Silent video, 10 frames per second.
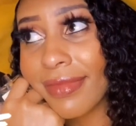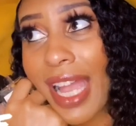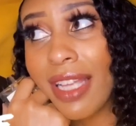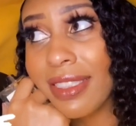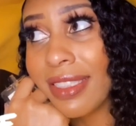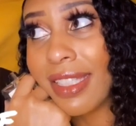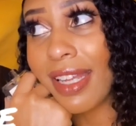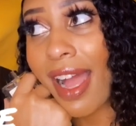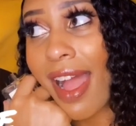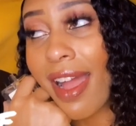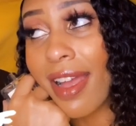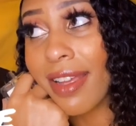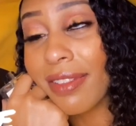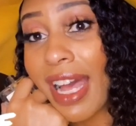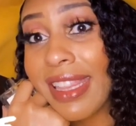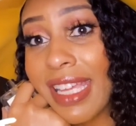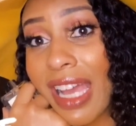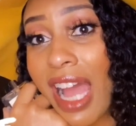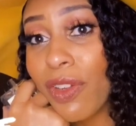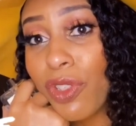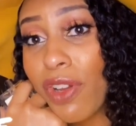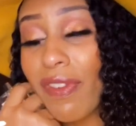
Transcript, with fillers: I just get high. I think, I don't know if